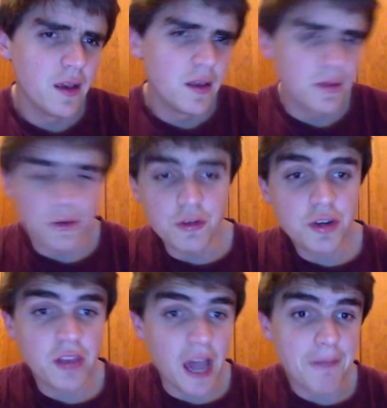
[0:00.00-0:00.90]
They do
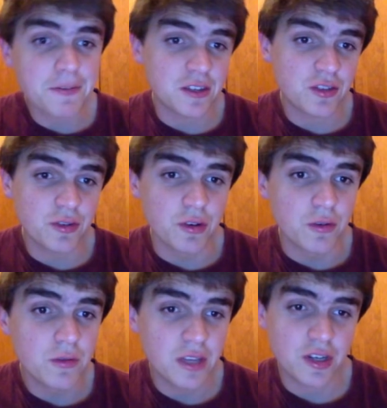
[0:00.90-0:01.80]
turn the opposite
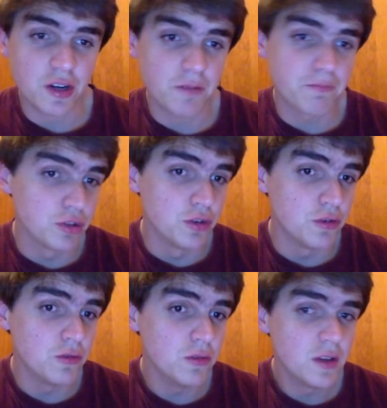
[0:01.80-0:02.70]
true. They turn
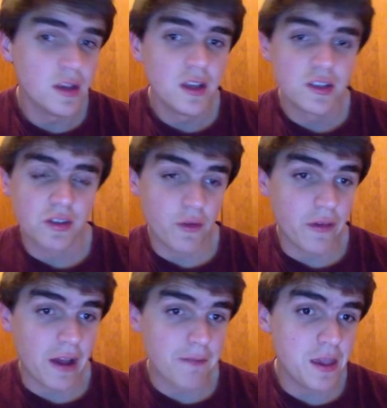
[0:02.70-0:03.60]
blue. So if you've
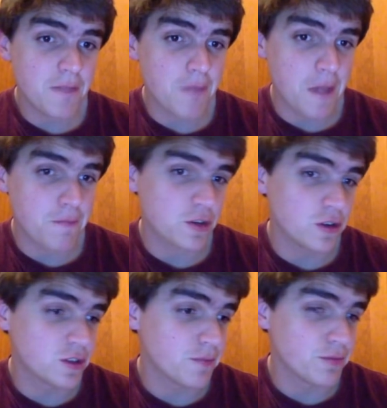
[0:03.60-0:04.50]
got pink paper, it
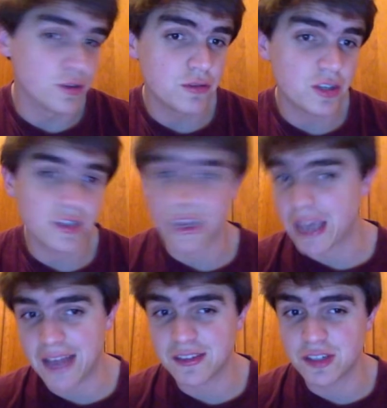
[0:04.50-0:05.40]
turns it blue, just like
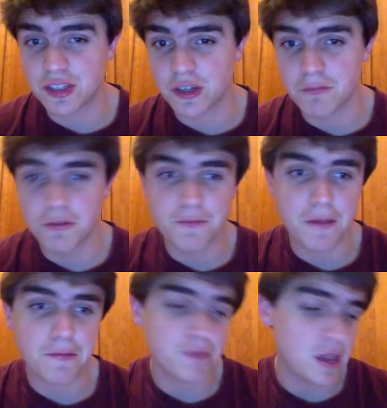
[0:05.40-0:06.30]
acids turn blue
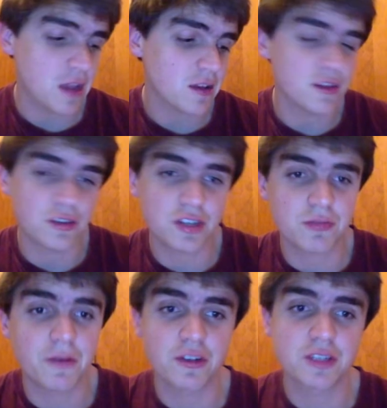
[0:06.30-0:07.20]
paper pink. They're just
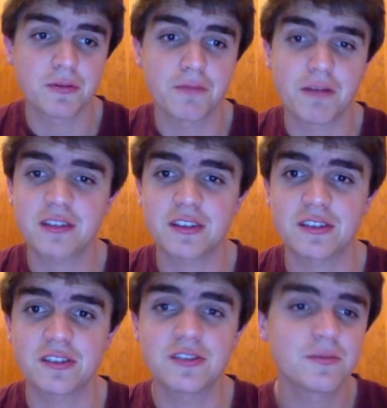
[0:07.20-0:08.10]
reversible
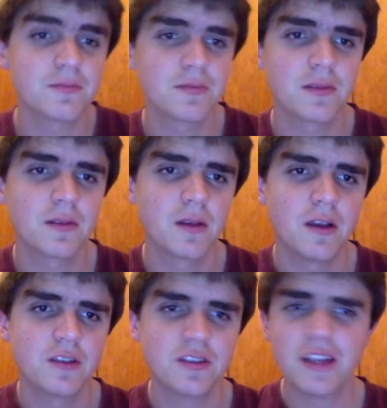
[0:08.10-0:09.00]
processes.
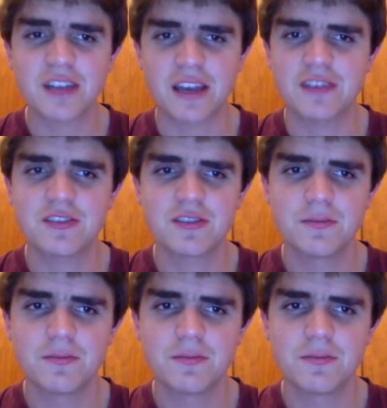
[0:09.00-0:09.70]
So that's nice.